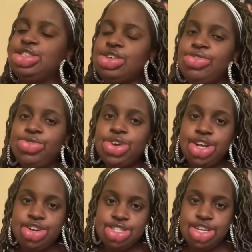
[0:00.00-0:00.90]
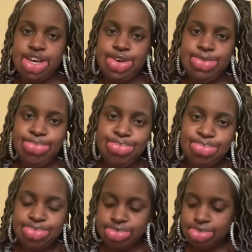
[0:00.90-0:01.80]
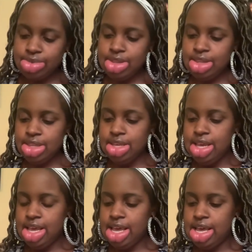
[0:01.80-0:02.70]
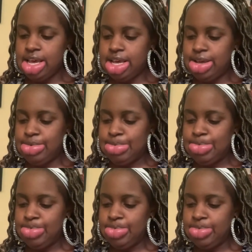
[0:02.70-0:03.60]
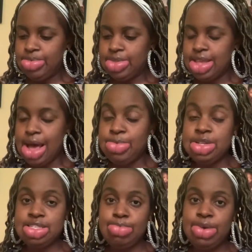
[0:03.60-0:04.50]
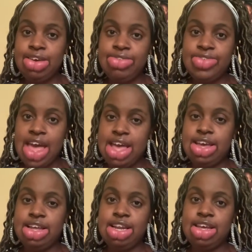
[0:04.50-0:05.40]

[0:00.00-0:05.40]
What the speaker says: So 4 years ago, I went to bed fine.